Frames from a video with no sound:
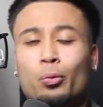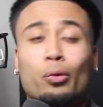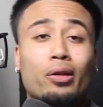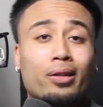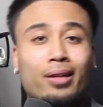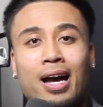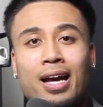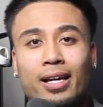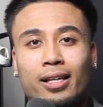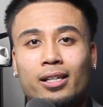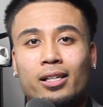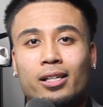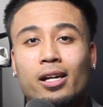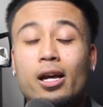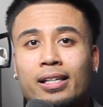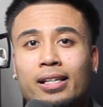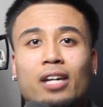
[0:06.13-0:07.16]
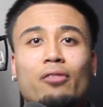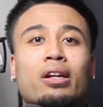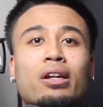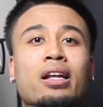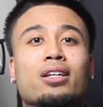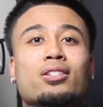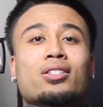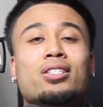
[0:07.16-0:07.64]
with Nike, given
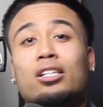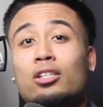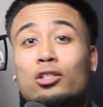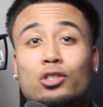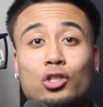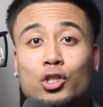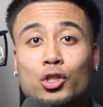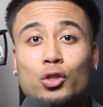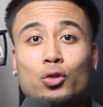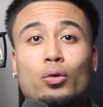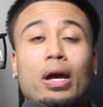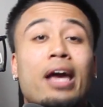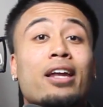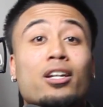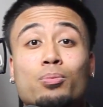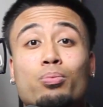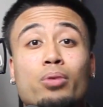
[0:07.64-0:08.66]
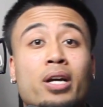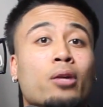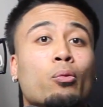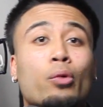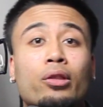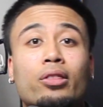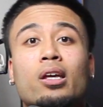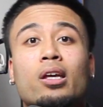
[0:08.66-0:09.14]
his signature shoe and his brand
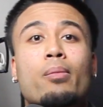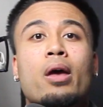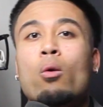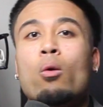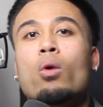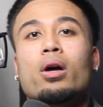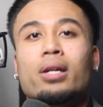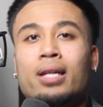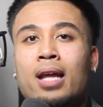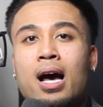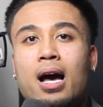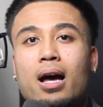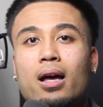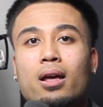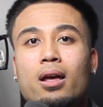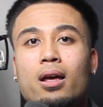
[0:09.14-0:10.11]
with them and whatnot,